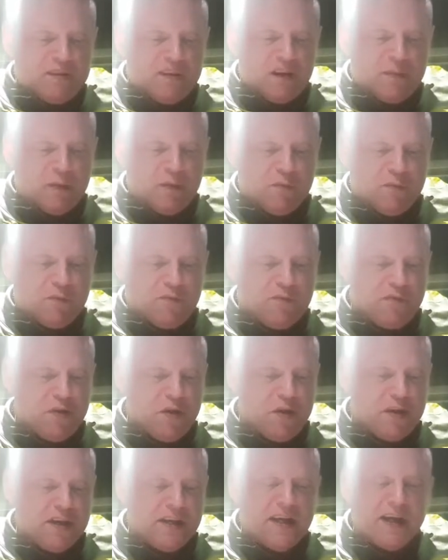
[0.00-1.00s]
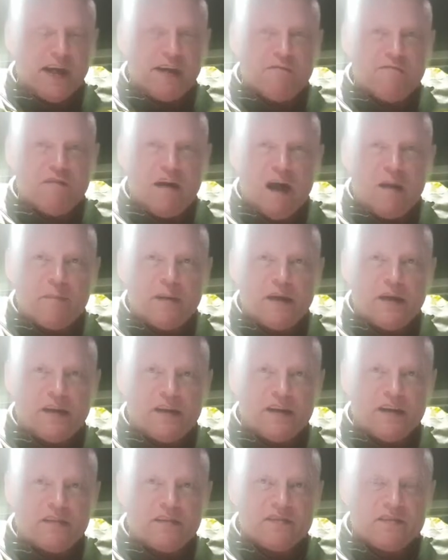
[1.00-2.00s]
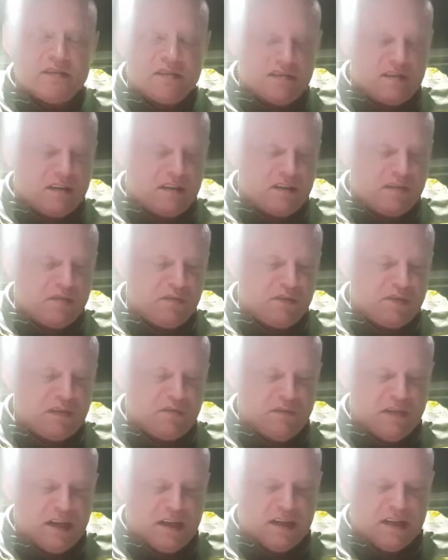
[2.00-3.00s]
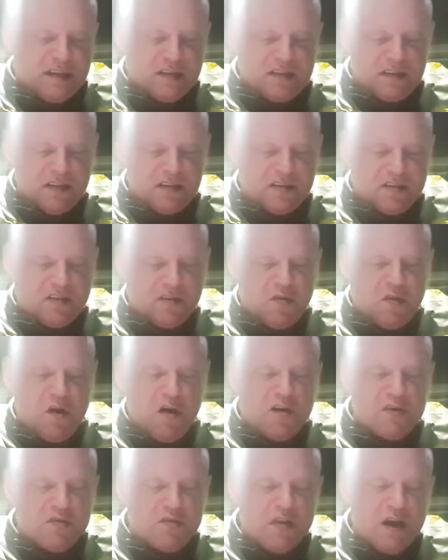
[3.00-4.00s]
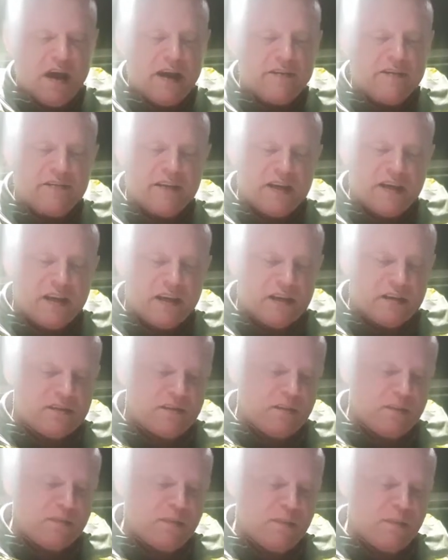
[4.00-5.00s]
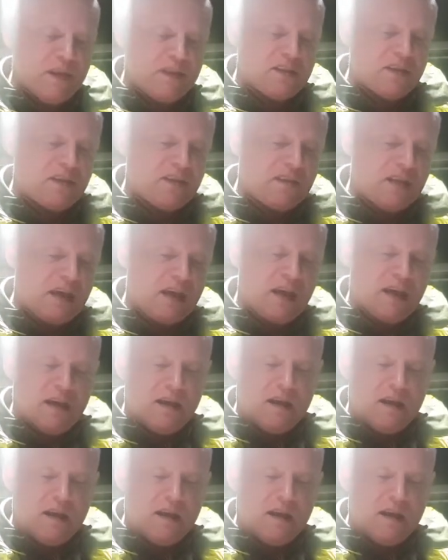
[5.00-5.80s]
about 30 gig of RAM in, and it's got 2 hard drives in. It's a massive thing.